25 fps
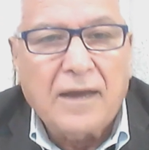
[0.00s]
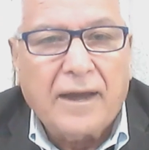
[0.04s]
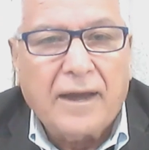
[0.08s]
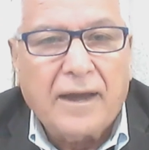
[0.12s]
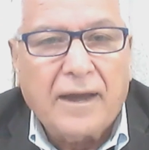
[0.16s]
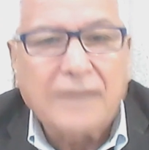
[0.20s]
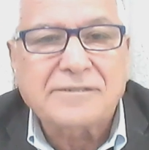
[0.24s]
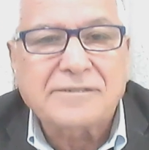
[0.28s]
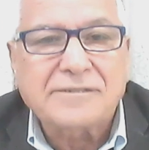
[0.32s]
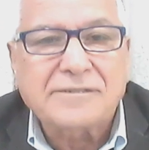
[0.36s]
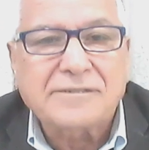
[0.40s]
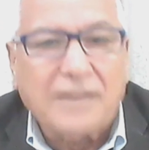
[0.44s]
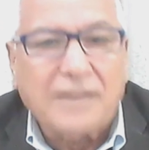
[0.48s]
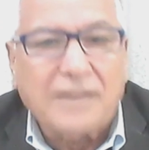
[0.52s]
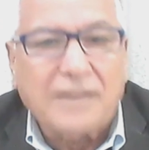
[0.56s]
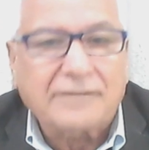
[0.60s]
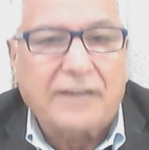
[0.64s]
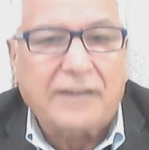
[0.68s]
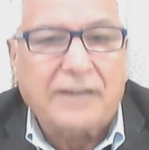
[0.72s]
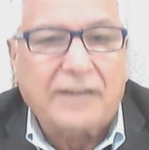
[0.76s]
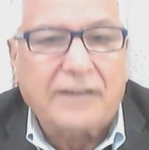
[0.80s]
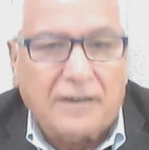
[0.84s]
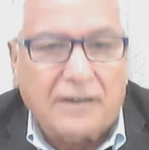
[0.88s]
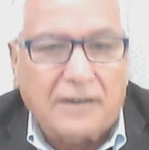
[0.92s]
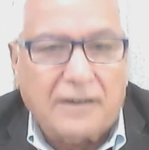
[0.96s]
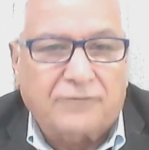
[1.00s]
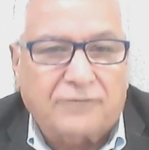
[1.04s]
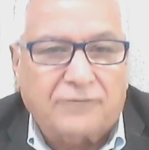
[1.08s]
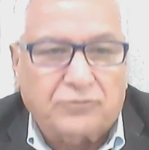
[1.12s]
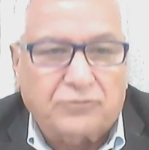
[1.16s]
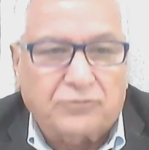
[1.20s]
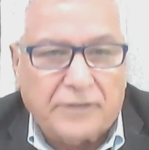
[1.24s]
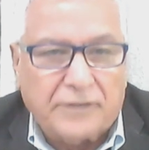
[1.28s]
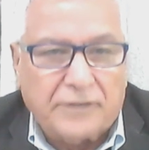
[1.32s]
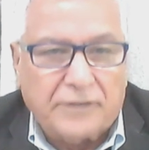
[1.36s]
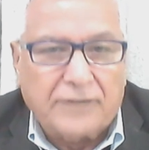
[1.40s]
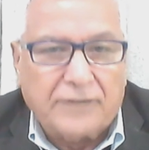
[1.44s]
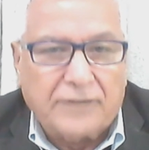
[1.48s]
It's not enough
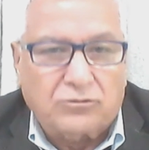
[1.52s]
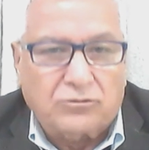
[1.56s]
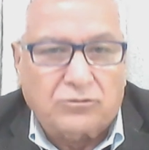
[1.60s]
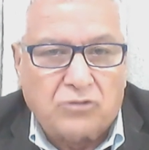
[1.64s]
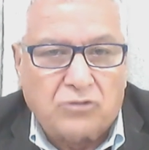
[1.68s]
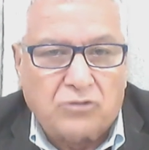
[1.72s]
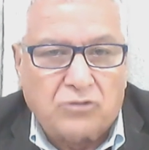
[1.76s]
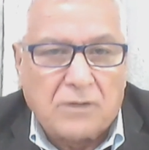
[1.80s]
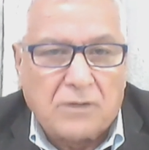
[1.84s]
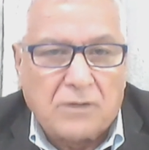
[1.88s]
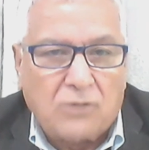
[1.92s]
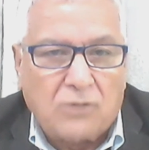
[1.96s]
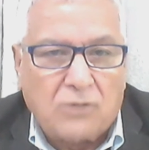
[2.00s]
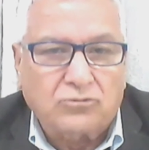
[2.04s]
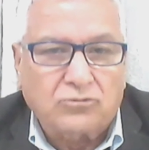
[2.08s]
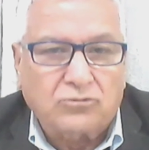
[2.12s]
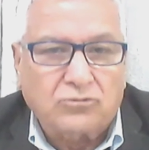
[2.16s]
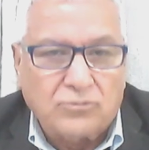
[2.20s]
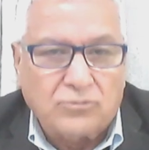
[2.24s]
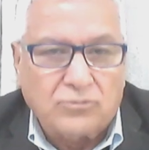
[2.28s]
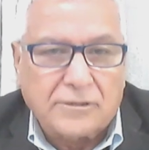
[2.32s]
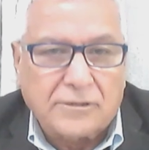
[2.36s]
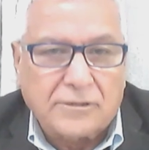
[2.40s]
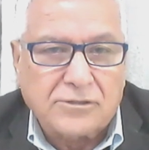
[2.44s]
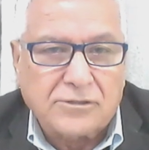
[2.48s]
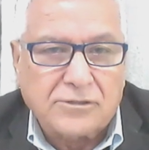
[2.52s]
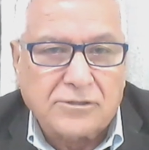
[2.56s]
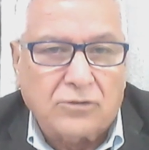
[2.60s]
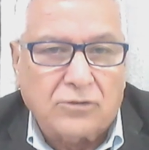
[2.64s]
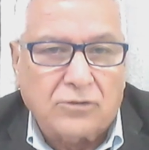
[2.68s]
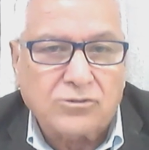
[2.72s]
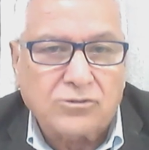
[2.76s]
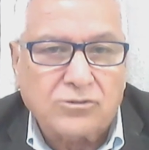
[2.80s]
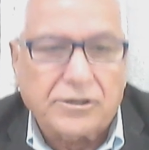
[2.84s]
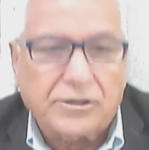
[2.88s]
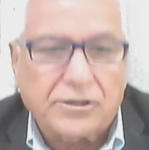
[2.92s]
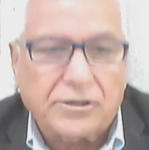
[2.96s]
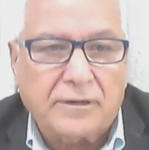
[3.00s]
today to talk about two-state
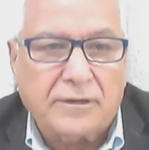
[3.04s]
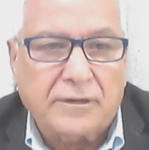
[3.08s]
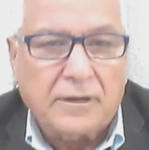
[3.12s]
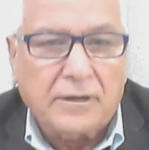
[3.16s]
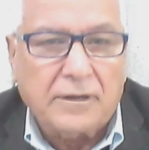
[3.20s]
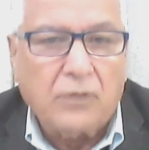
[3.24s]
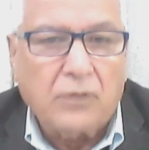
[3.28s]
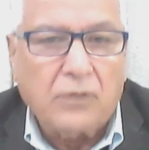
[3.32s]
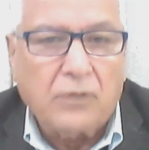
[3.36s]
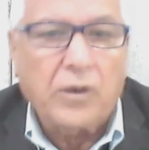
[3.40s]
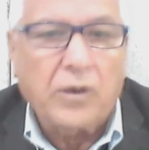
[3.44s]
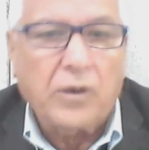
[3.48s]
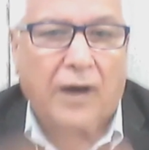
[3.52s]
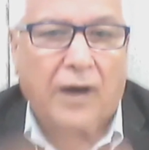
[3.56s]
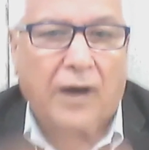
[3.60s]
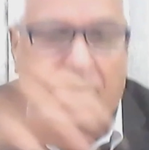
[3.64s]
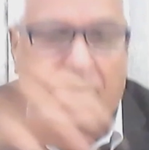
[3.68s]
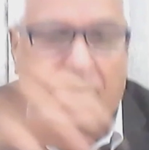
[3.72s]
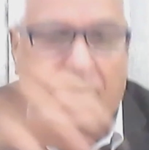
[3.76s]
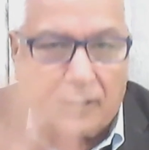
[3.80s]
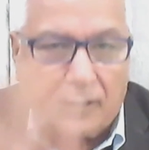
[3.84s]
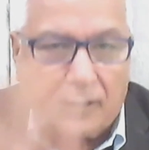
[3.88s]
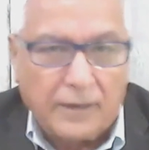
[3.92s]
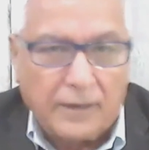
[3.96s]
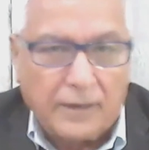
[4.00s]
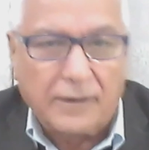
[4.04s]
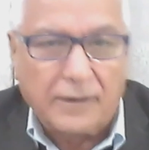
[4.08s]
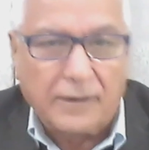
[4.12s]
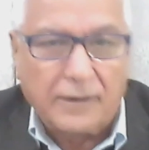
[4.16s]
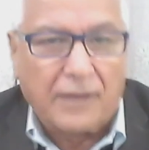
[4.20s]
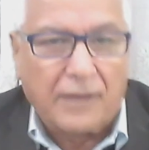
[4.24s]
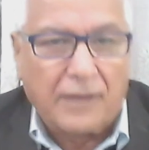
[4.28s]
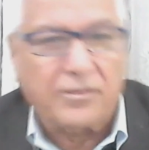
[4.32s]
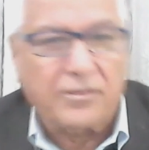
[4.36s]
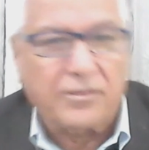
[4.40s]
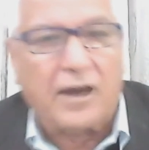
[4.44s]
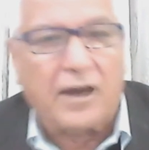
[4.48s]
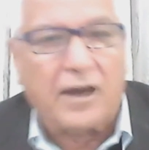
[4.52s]
solution. We are here
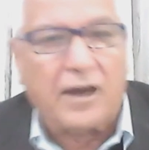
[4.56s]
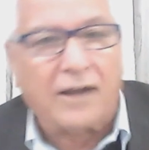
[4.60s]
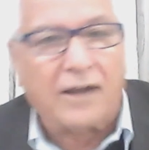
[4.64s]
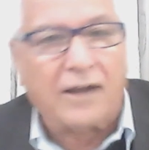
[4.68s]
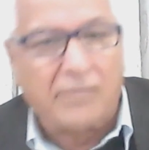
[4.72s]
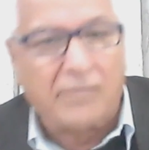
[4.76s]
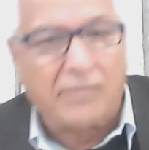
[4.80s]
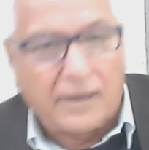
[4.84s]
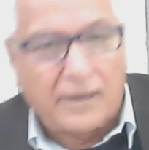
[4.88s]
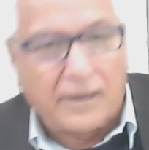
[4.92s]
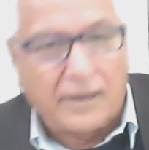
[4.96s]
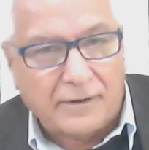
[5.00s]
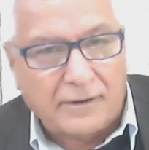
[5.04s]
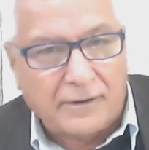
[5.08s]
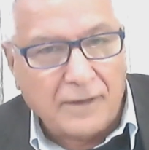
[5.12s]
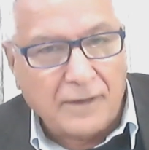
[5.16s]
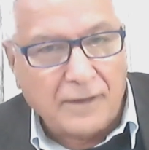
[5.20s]
and they are there.